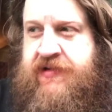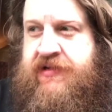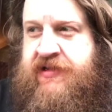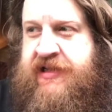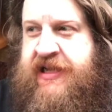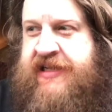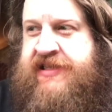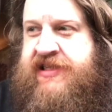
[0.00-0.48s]

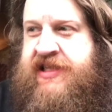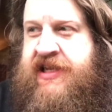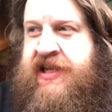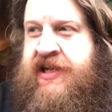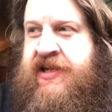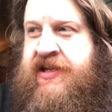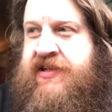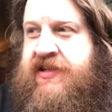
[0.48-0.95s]
That's the
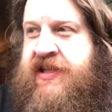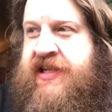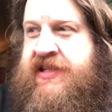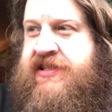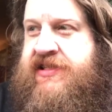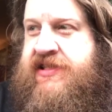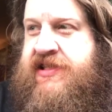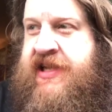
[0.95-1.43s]
end.
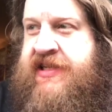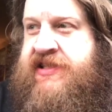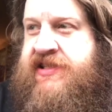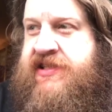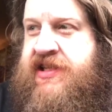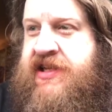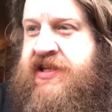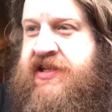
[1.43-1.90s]
That's
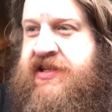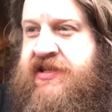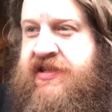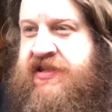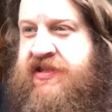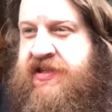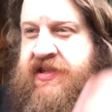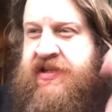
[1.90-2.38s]
the
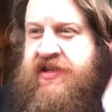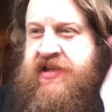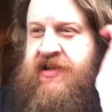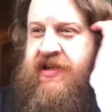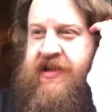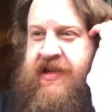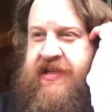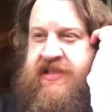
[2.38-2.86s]

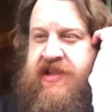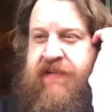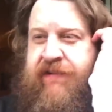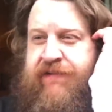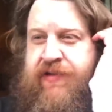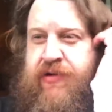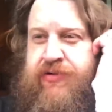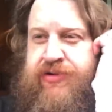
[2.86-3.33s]

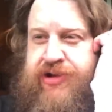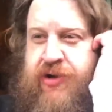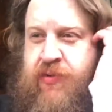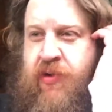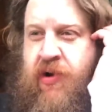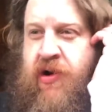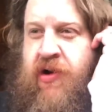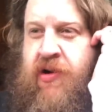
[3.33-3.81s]
future
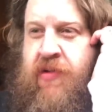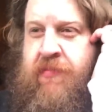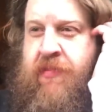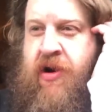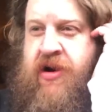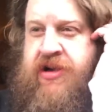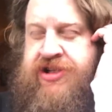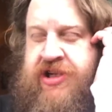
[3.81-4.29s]
we're all
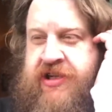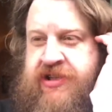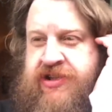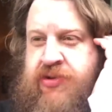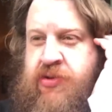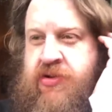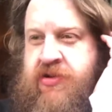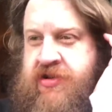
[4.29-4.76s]
marching
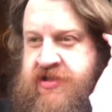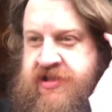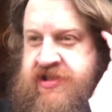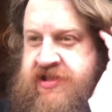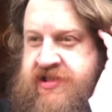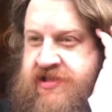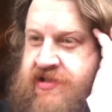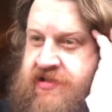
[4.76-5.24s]

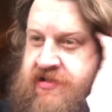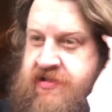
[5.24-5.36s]
towards.